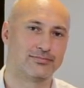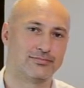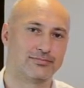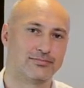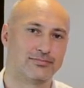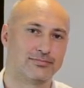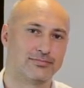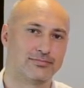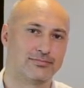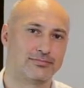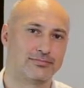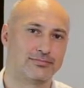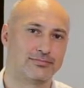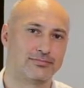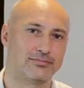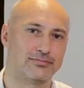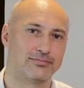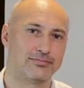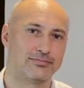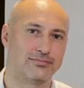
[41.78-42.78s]

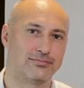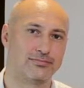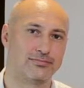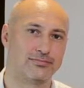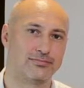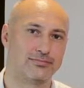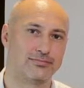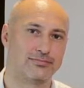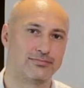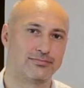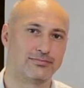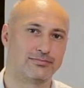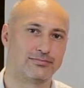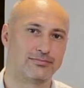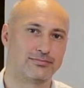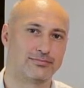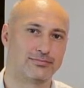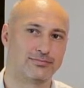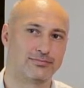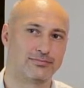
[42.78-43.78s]

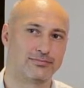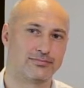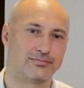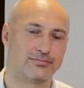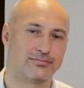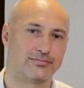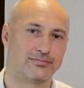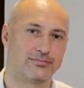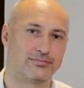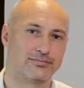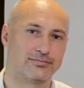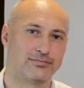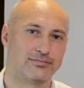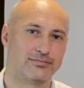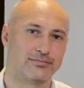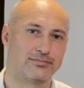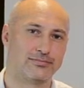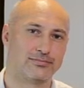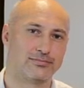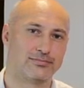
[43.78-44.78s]

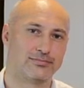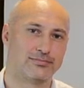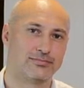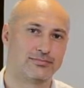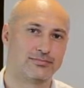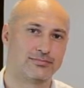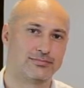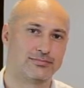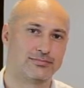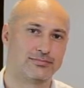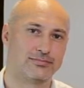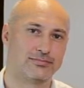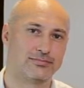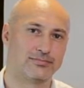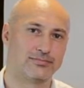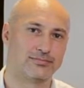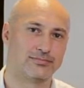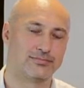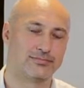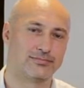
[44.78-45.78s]

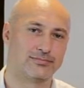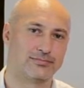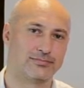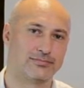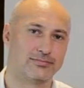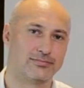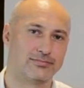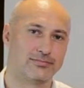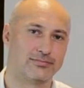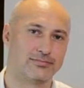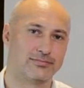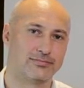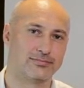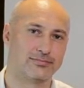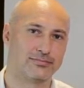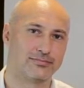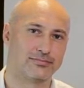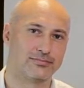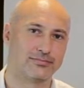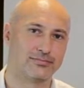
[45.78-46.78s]

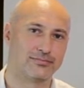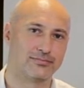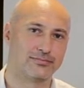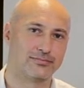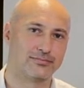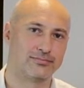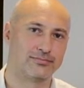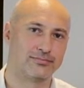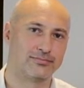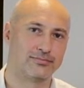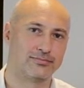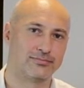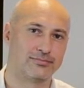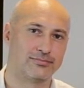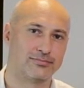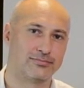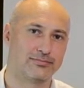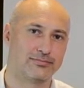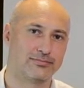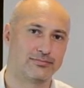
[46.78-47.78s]

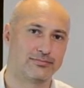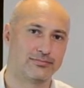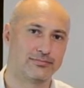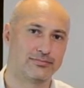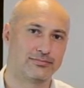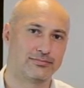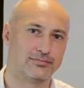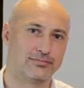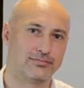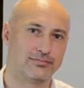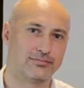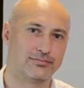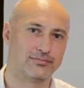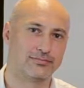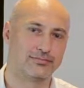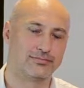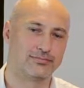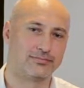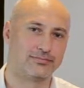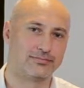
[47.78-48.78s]

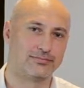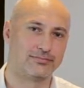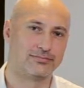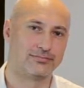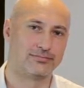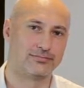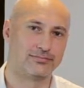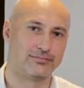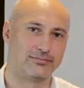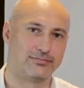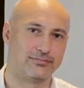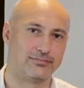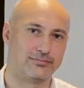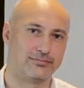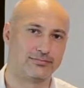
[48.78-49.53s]
[no speech]